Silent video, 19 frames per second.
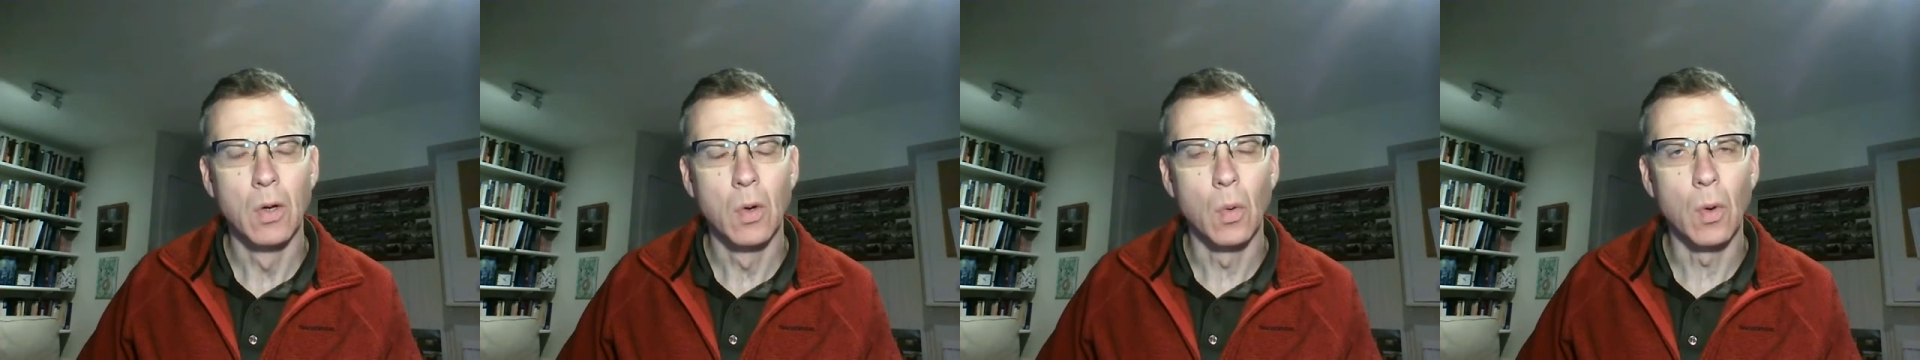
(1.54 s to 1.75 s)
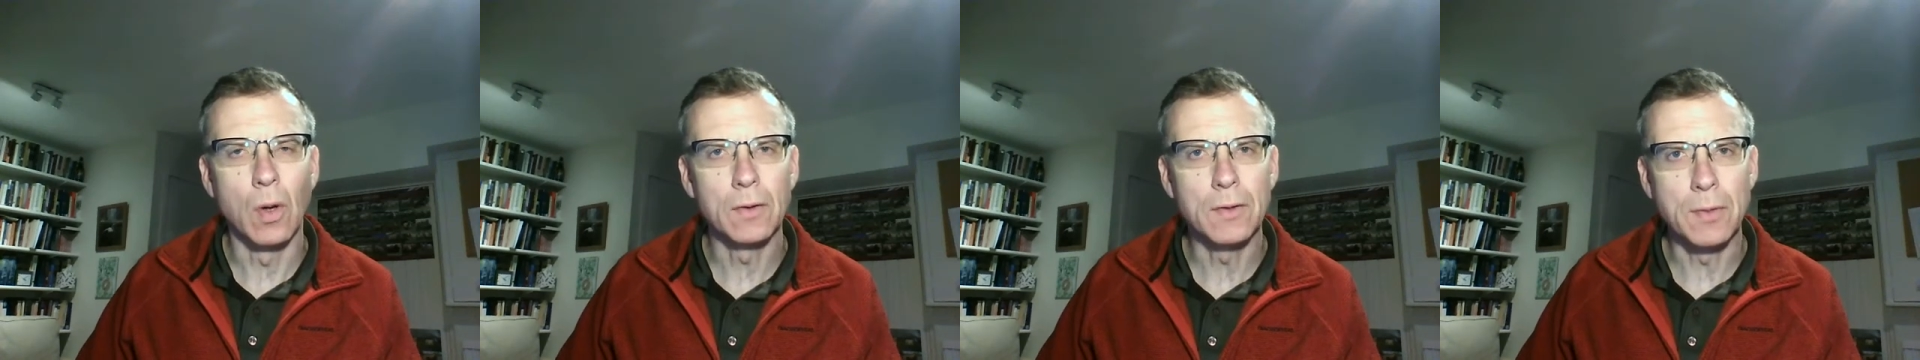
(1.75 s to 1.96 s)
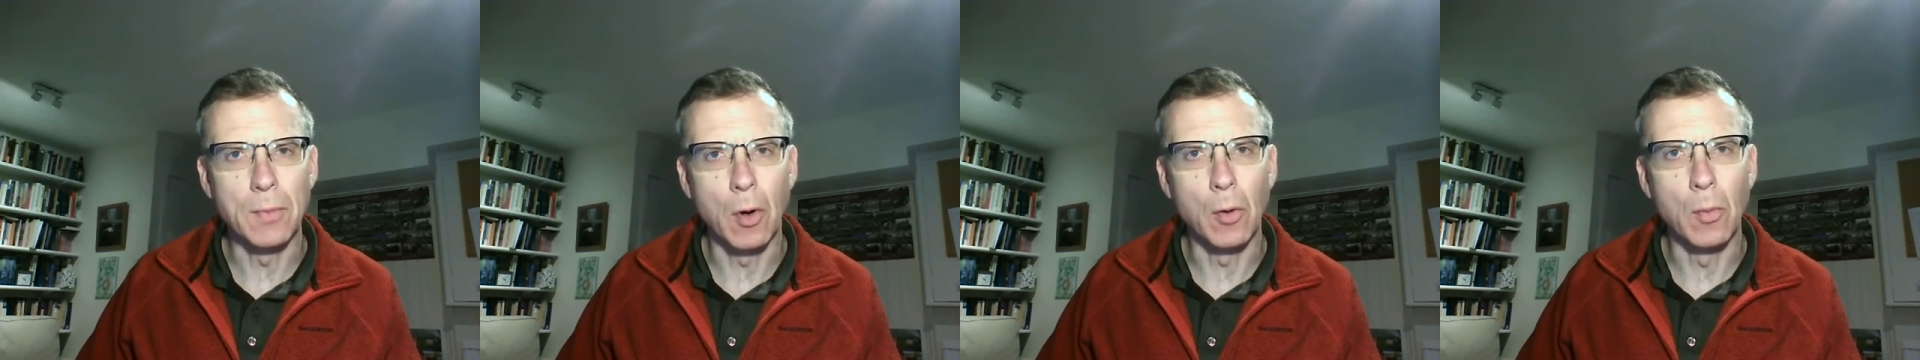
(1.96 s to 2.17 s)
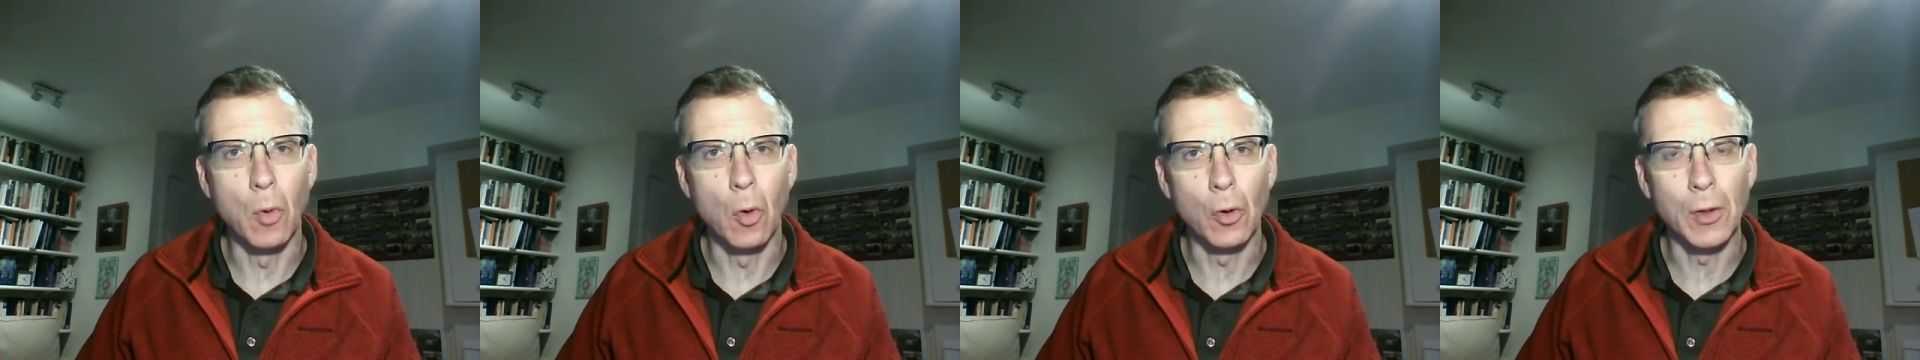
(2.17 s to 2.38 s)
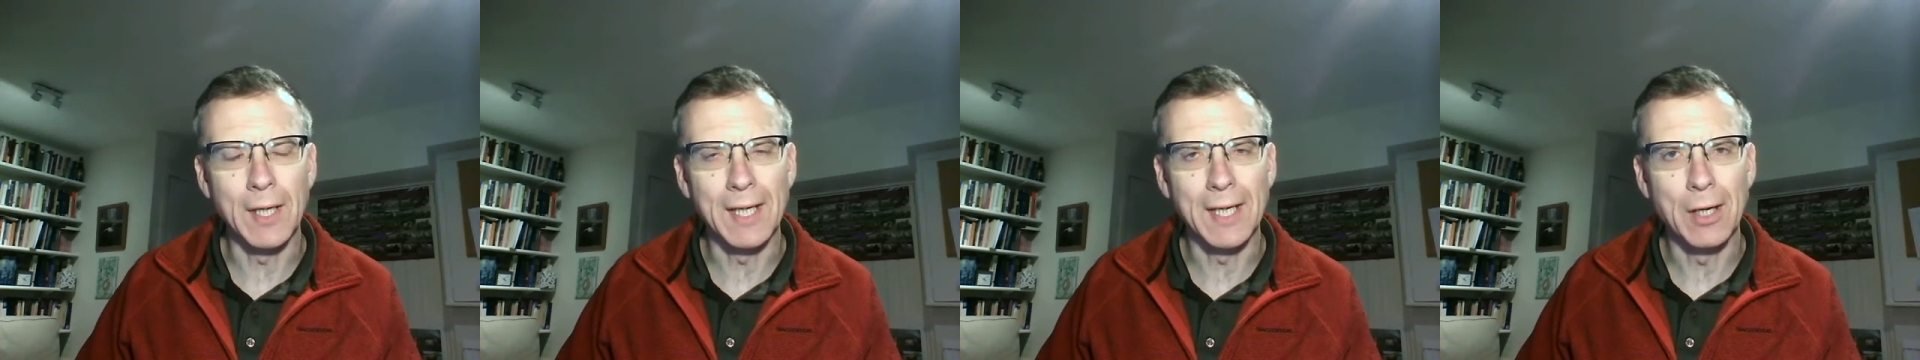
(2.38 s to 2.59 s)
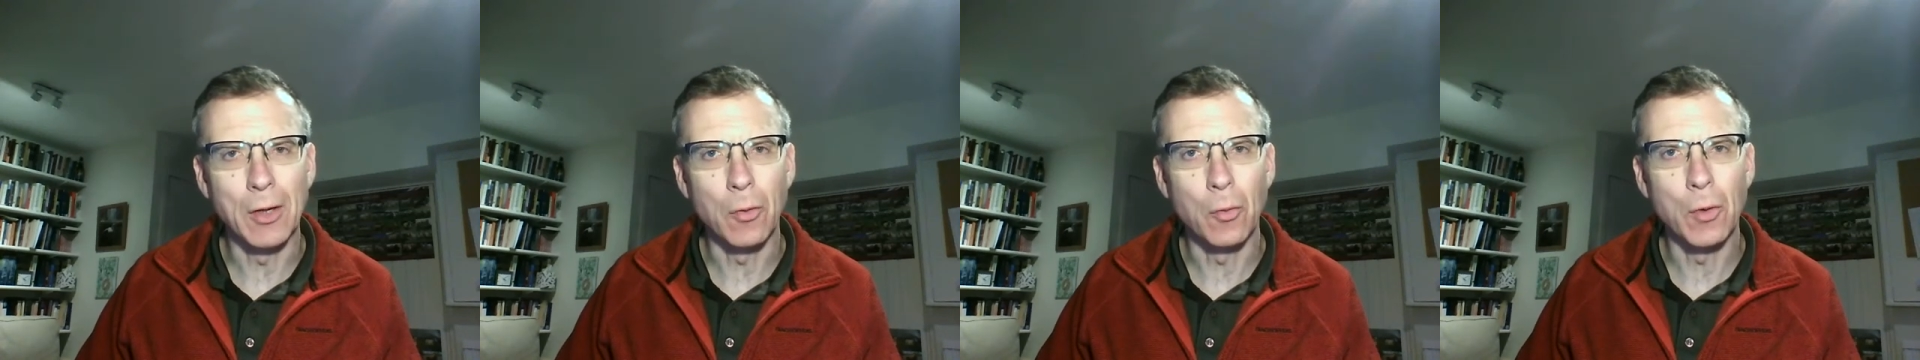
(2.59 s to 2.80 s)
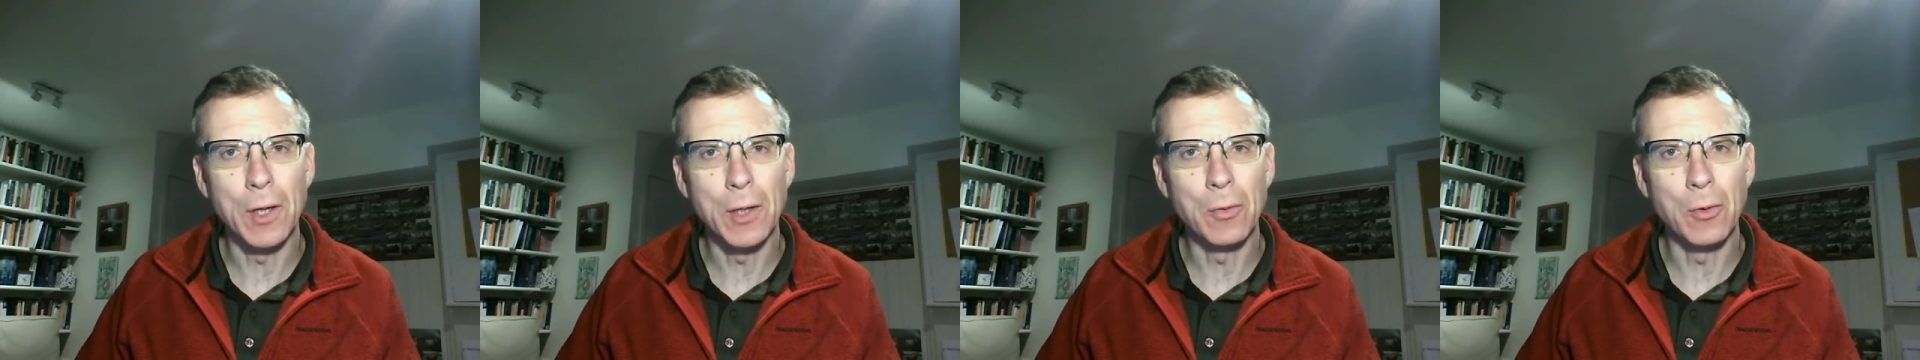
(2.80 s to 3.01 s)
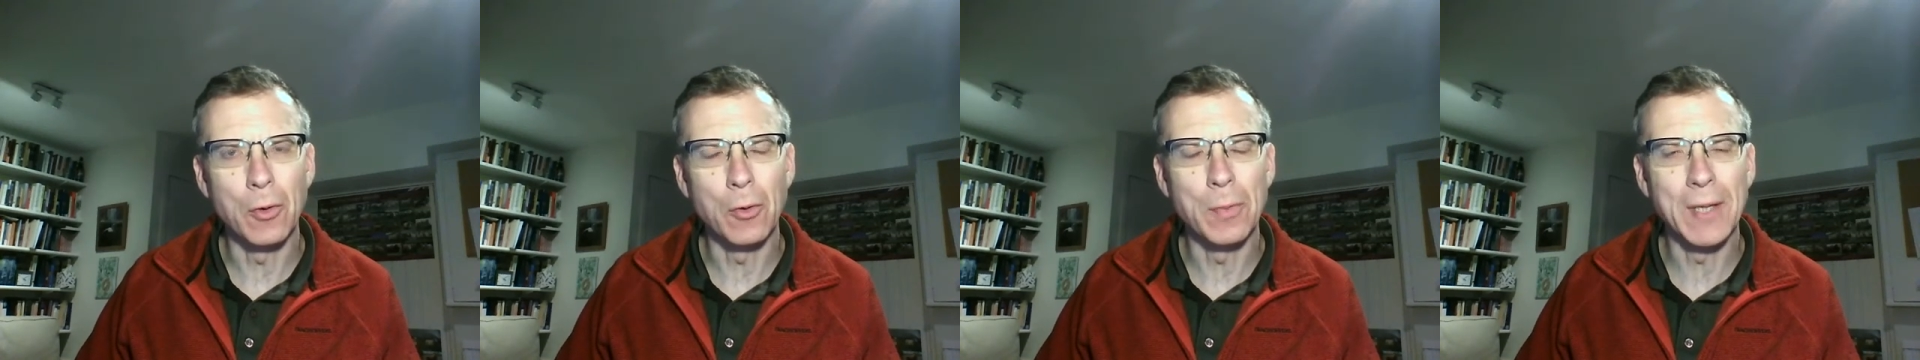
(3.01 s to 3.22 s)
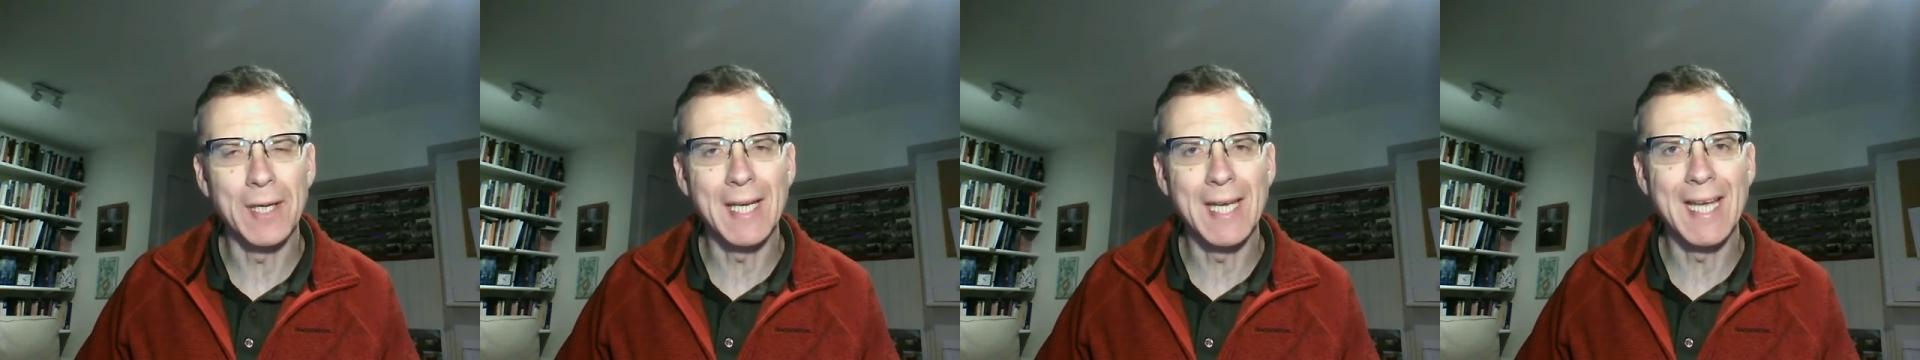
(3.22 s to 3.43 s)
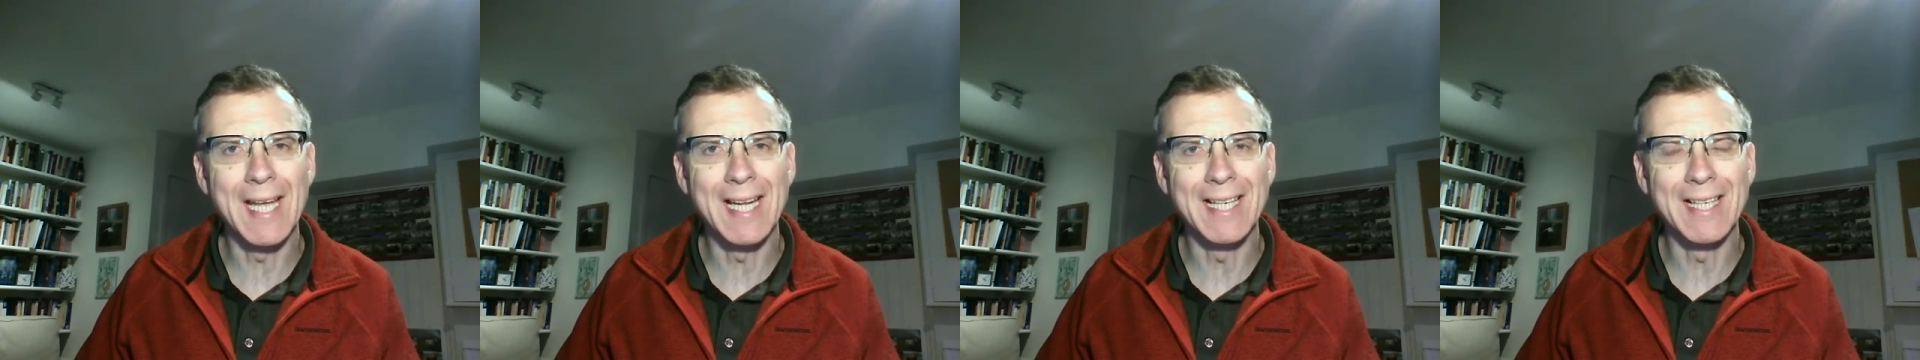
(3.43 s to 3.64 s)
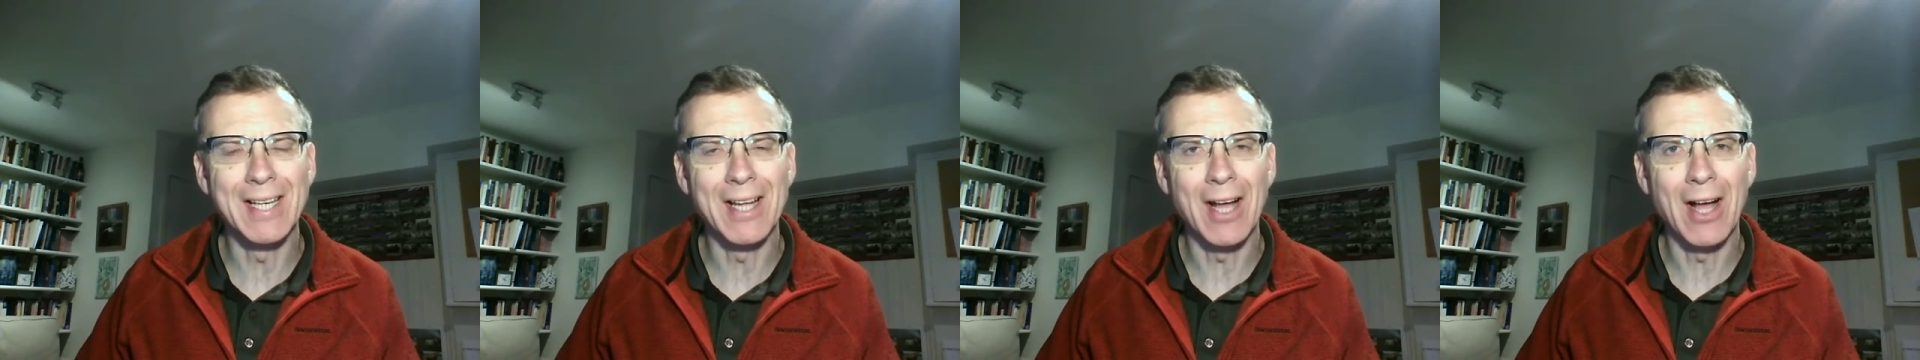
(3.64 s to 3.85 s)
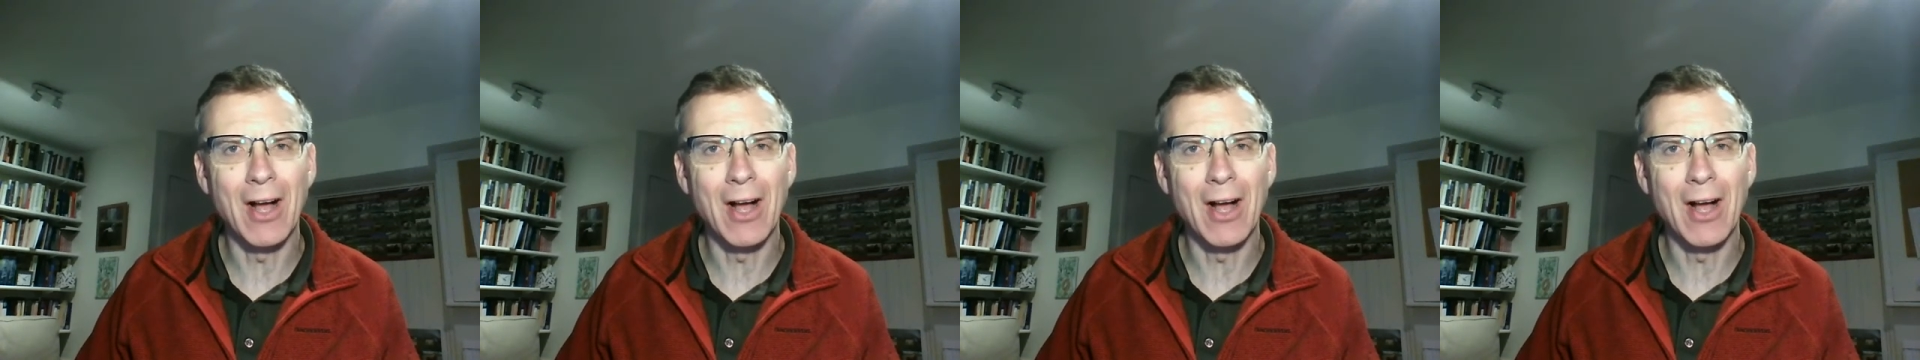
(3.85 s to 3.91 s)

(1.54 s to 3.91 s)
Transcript: Well, tomorrow morning we will begin